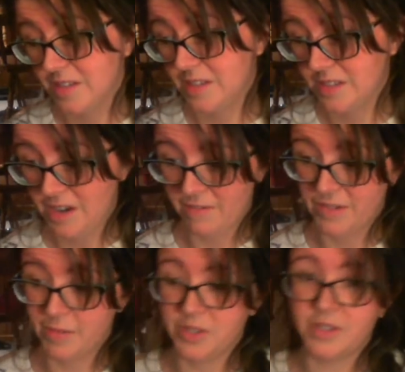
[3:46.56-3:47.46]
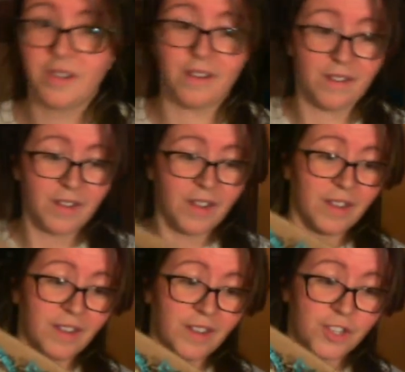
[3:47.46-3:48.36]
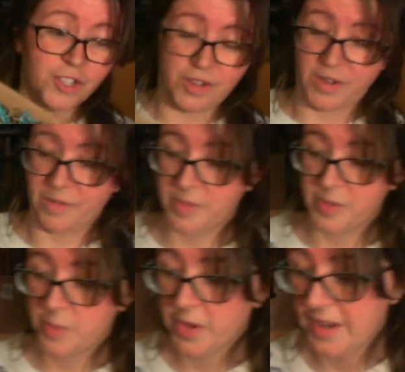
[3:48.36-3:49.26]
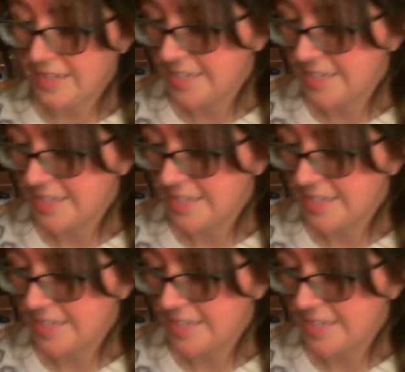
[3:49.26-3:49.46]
stuffed. I'm just going to show you. It's pretty